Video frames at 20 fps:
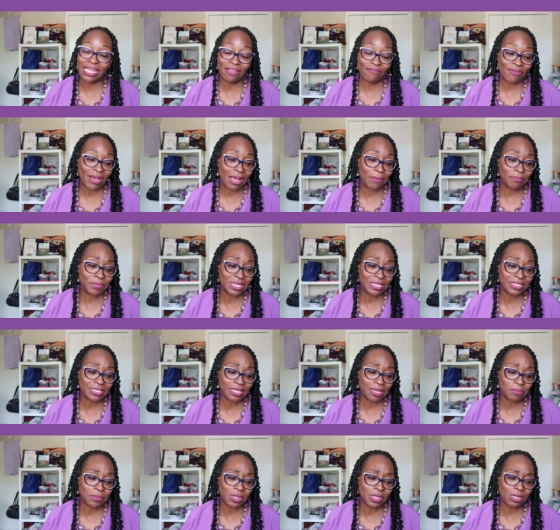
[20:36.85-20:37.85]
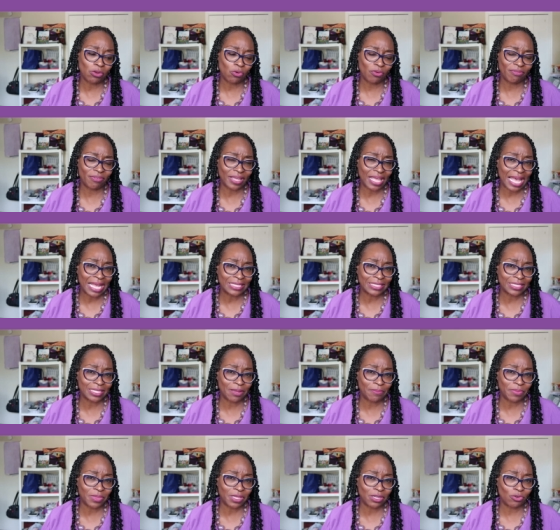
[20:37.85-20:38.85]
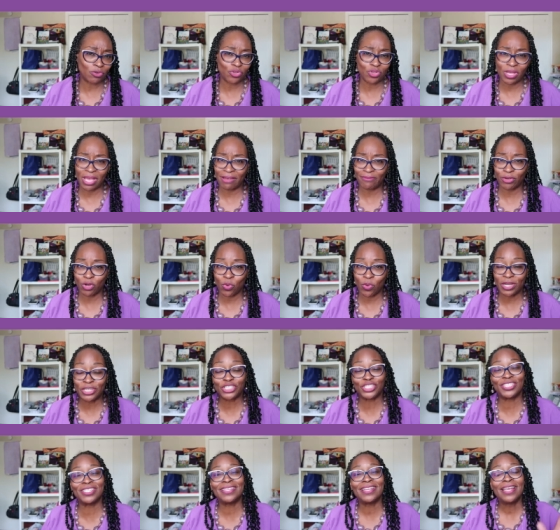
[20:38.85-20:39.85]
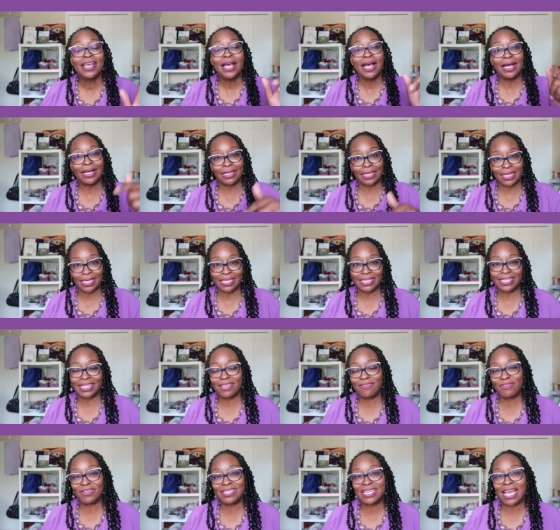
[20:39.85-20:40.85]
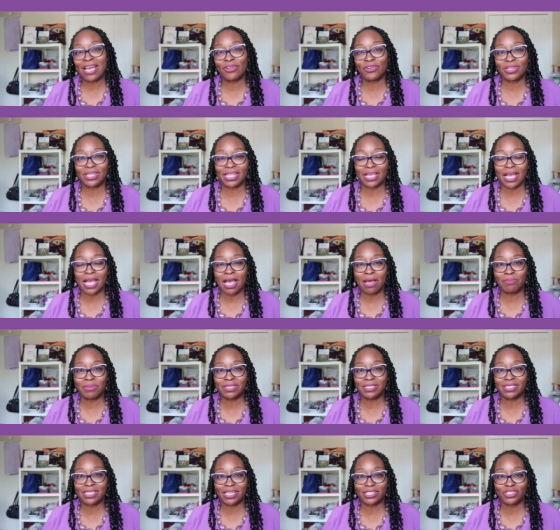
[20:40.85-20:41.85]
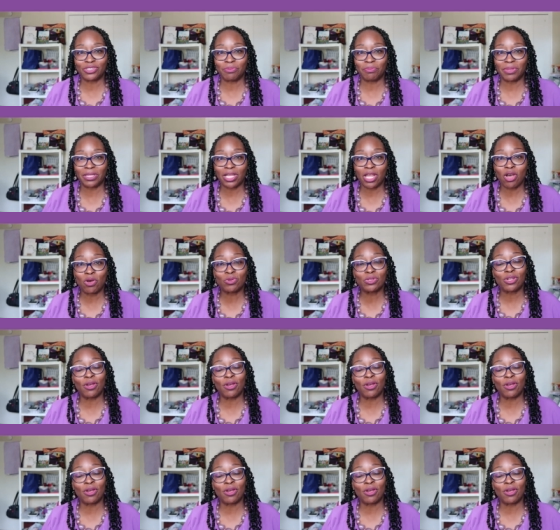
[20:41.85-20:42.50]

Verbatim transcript: If I missed something or forgot something or you have a question, again, leave it down in the comment section below.